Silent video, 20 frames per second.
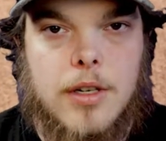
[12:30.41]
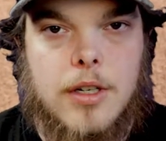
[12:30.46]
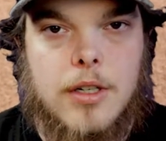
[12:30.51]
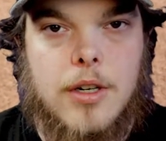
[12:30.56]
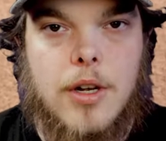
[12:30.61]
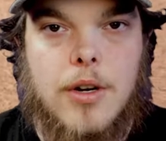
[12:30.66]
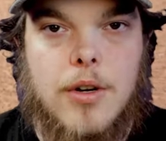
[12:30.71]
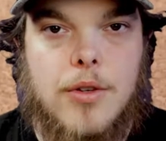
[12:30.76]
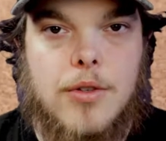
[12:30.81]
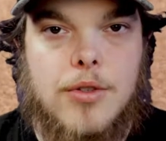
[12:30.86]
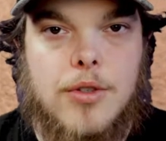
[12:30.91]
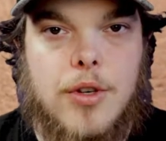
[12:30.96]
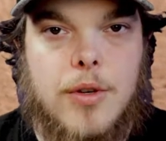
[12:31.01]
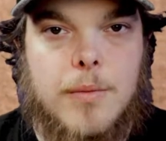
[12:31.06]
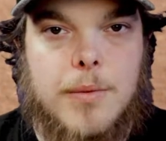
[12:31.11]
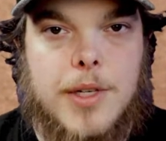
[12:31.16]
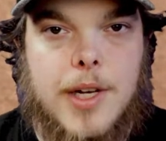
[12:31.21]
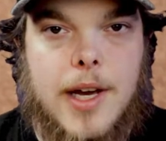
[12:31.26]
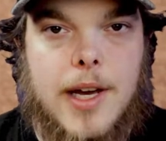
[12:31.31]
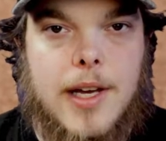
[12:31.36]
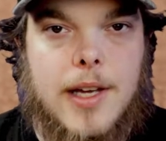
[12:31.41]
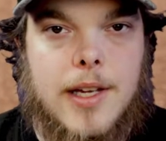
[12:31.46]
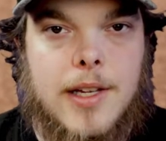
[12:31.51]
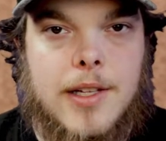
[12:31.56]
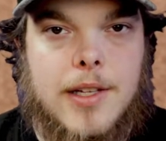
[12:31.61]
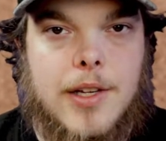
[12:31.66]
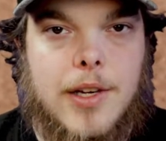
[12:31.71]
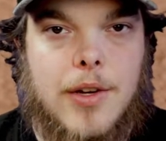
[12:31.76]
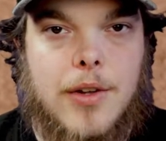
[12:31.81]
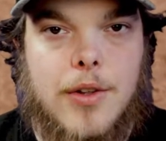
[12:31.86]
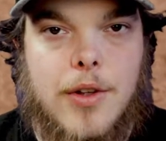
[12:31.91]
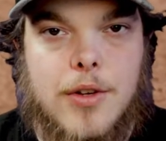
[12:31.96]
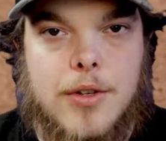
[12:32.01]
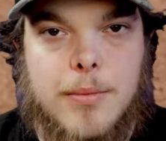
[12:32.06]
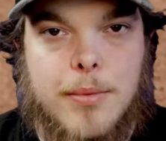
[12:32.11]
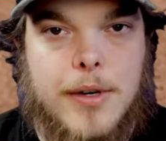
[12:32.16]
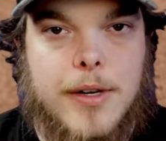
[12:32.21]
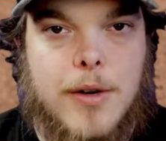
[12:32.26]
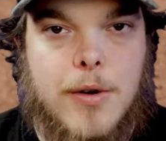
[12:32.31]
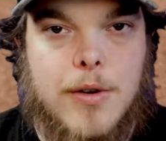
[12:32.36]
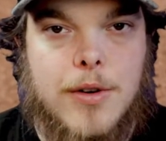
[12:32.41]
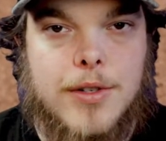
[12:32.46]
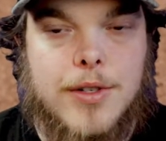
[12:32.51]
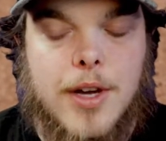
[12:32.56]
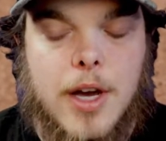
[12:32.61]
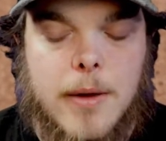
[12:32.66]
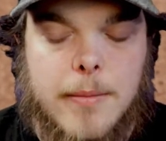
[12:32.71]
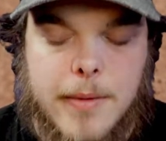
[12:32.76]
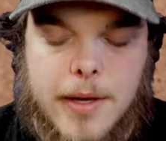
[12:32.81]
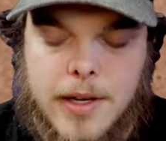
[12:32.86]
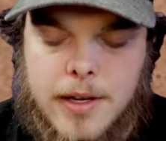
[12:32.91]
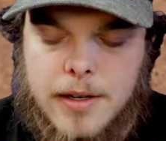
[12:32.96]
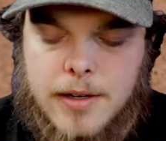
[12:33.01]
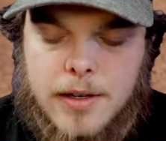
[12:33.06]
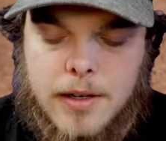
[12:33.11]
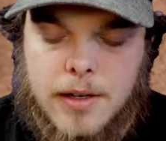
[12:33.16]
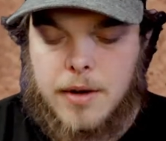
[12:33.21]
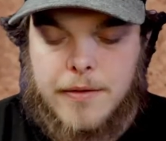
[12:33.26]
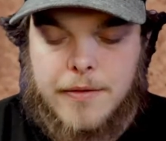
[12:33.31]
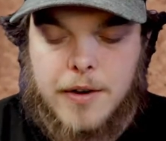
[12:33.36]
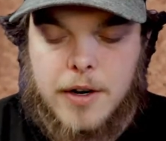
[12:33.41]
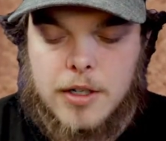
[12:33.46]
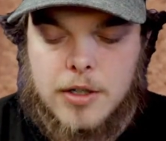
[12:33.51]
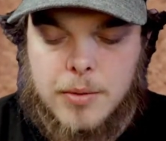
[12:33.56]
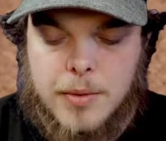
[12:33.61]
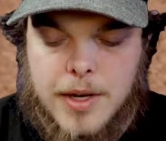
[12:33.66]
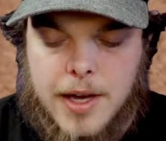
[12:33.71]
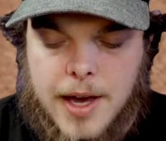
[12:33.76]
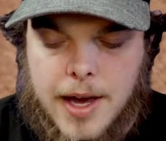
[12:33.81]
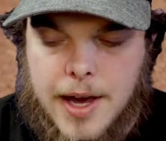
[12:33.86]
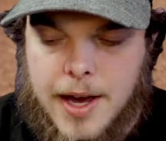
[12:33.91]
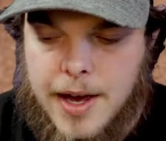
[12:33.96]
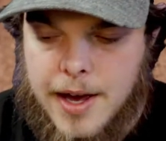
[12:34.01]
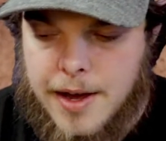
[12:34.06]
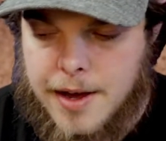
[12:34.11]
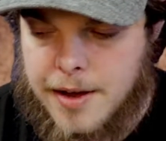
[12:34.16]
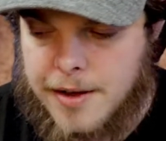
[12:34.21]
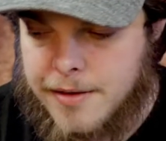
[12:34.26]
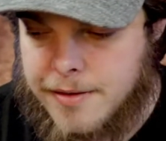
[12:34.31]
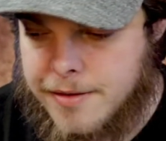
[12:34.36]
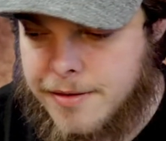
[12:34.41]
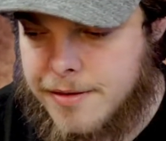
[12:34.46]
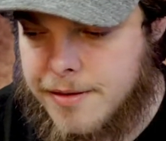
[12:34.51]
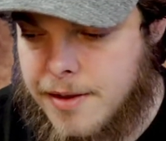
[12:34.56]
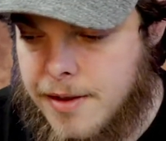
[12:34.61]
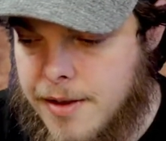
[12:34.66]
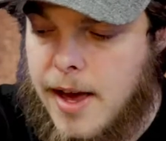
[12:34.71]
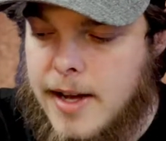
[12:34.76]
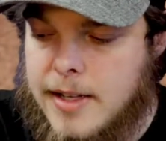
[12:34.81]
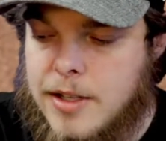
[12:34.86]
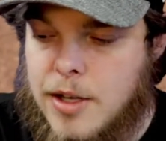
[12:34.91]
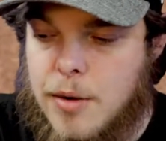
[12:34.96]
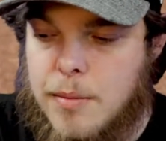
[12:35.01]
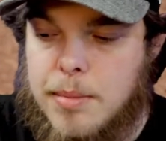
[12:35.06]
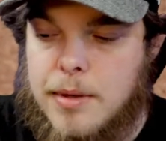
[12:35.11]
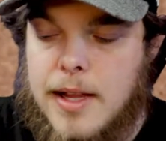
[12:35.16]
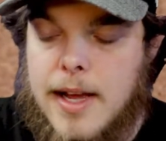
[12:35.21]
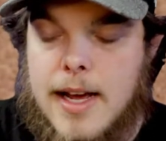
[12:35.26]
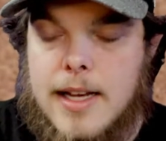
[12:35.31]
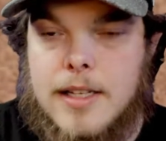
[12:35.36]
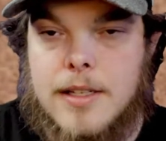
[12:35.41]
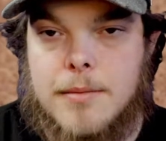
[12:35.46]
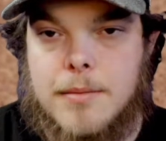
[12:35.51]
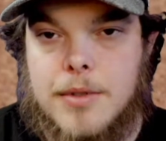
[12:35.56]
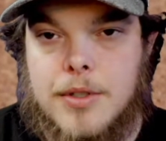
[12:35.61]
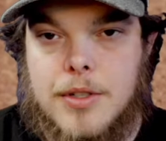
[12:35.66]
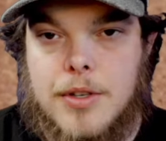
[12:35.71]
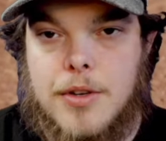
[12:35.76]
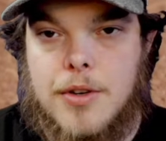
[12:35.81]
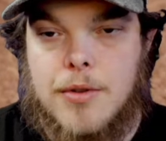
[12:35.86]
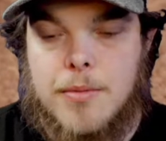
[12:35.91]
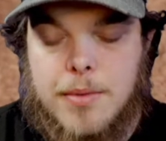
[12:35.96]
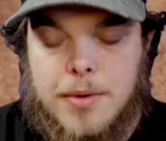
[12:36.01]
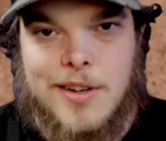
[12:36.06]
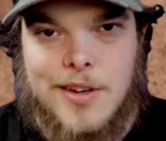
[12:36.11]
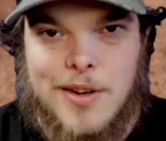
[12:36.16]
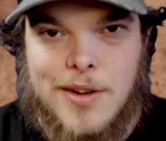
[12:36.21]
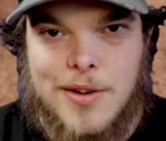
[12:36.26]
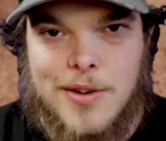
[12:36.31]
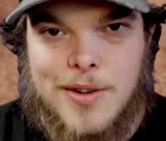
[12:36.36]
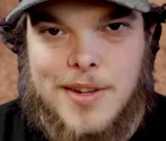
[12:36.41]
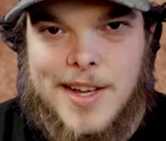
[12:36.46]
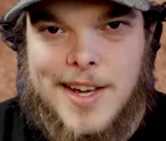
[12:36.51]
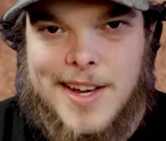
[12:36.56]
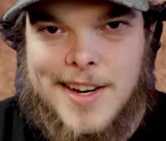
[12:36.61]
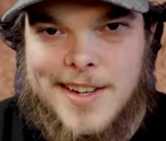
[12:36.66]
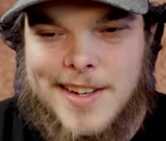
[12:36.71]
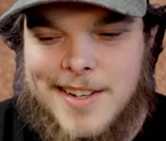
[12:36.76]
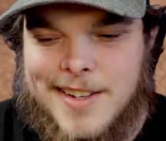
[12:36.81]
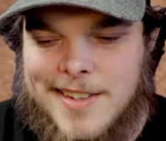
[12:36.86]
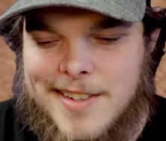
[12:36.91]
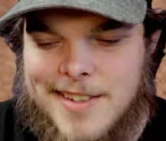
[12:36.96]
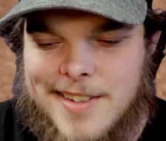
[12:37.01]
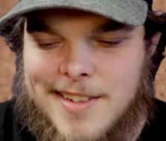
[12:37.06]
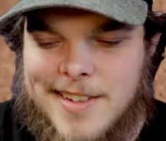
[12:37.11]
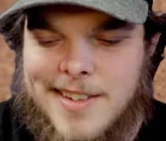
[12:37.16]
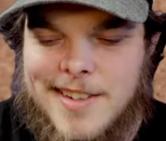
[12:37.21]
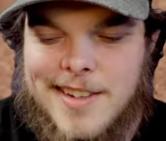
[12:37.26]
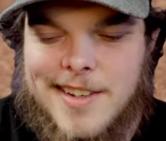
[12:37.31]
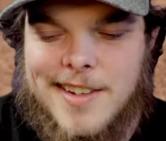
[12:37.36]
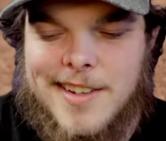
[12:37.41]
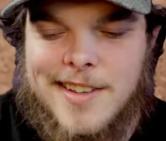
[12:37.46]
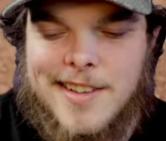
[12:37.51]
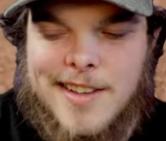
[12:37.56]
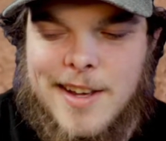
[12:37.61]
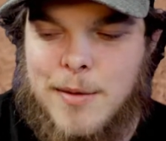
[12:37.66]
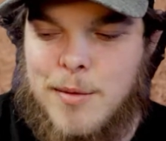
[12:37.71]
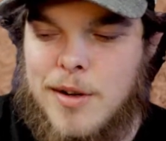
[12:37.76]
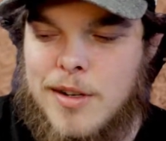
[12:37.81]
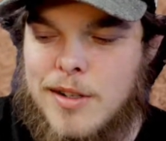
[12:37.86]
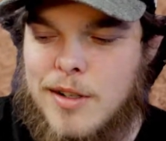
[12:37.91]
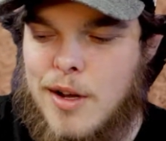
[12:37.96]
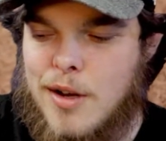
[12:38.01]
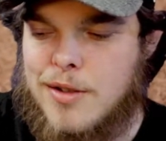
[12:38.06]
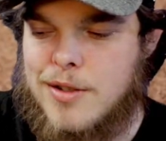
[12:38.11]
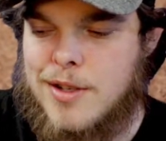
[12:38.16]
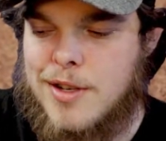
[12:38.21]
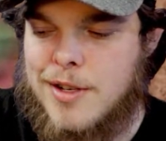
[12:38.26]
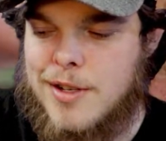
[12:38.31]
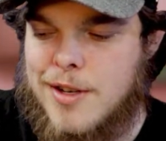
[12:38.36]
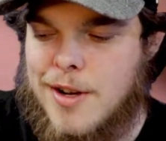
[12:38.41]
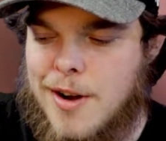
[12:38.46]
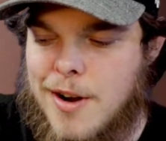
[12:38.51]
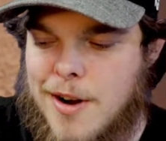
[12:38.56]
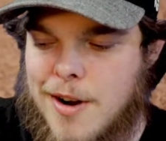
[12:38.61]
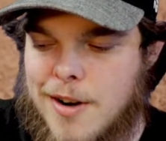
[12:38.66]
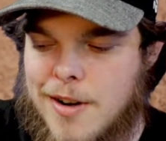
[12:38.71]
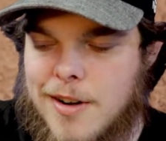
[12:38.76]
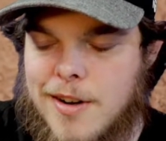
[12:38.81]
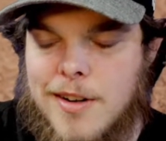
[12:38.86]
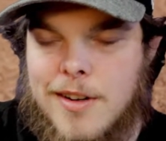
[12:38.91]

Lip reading: No new scoops yet until those pre-orders come in. But first we have Ectoplasm Scoop. You know who that is. That one glows in the dark.